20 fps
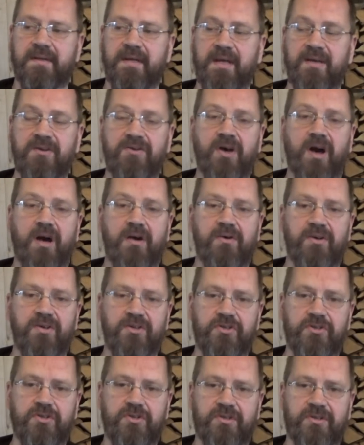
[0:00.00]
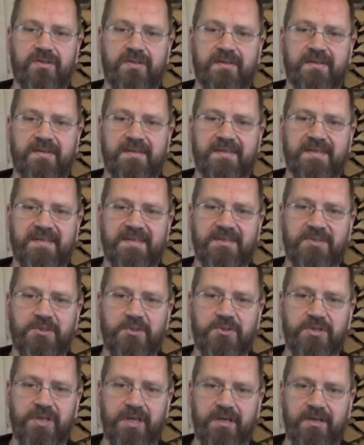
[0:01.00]
encouraged
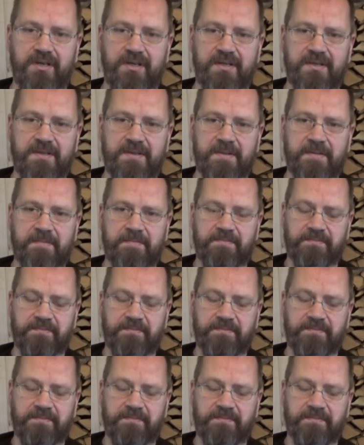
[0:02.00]
to take it